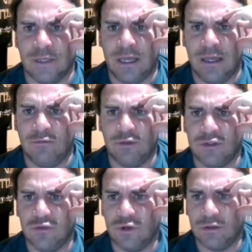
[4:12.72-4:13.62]
And we'll
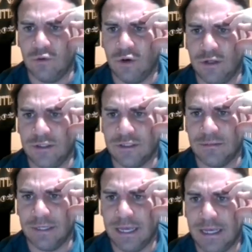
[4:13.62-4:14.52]
do one more. This
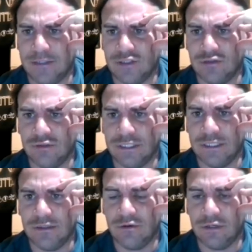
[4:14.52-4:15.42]
could be
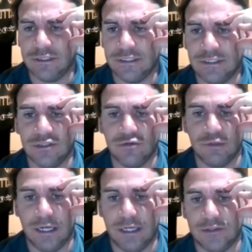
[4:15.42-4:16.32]
SUT or
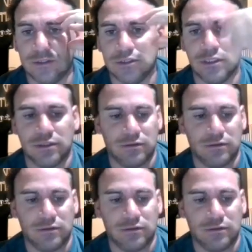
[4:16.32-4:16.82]
TUS.